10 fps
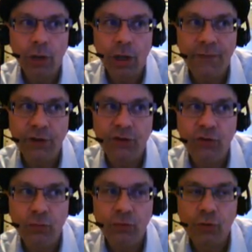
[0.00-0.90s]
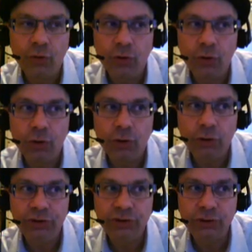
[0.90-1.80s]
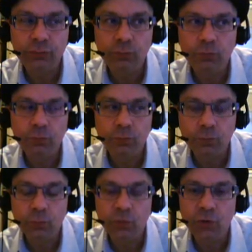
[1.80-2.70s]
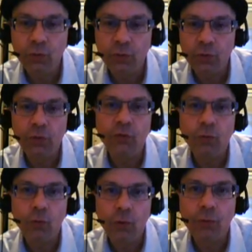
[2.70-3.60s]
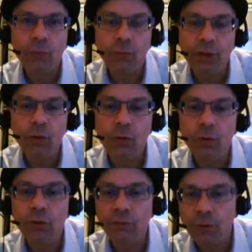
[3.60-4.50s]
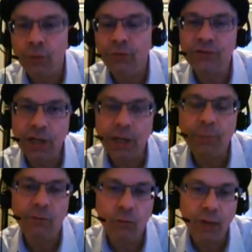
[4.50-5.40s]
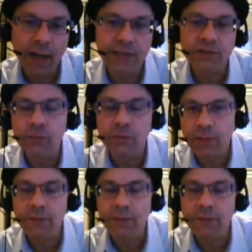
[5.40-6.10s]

I think two-thirds or three-quarters vote. There's a couple of ways to amend